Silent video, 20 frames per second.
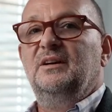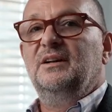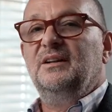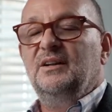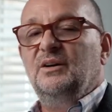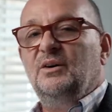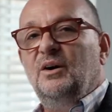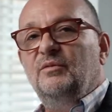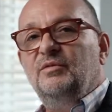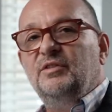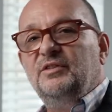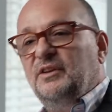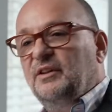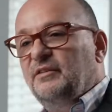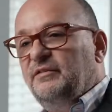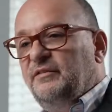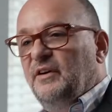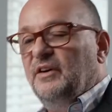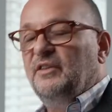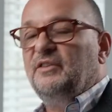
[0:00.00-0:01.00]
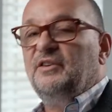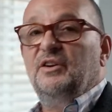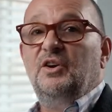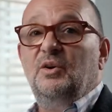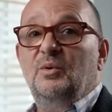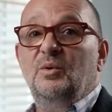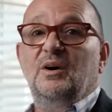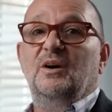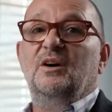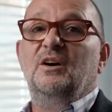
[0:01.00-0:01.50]
Now, obviously, the further
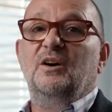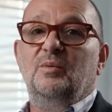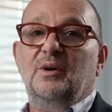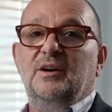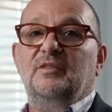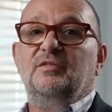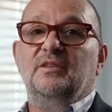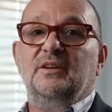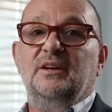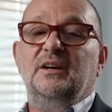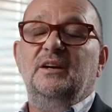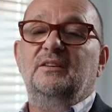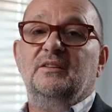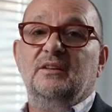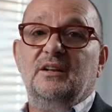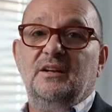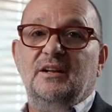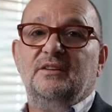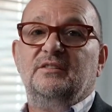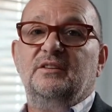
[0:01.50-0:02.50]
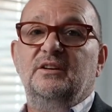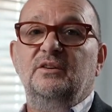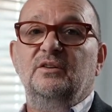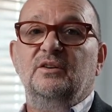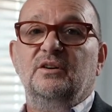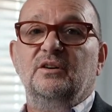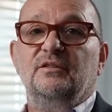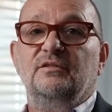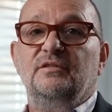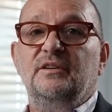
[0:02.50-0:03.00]
you are away from the heater, the less heat you're
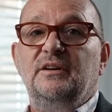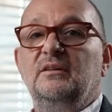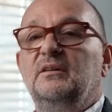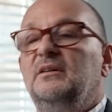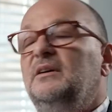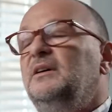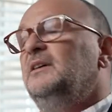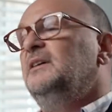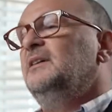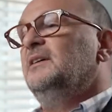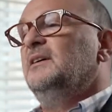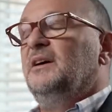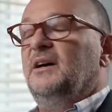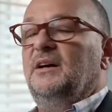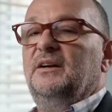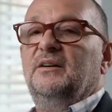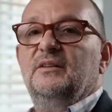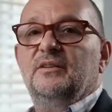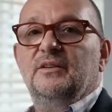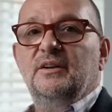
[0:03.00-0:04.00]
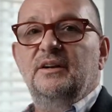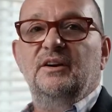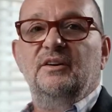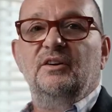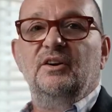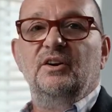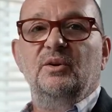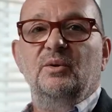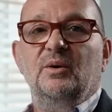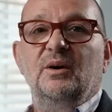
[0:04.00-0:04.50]
going to feel, and the
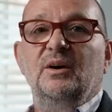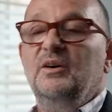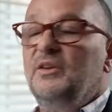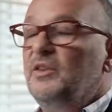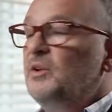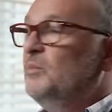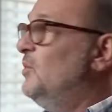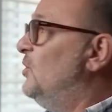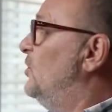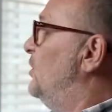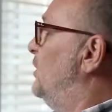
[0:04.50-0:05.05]
nearer you are, the more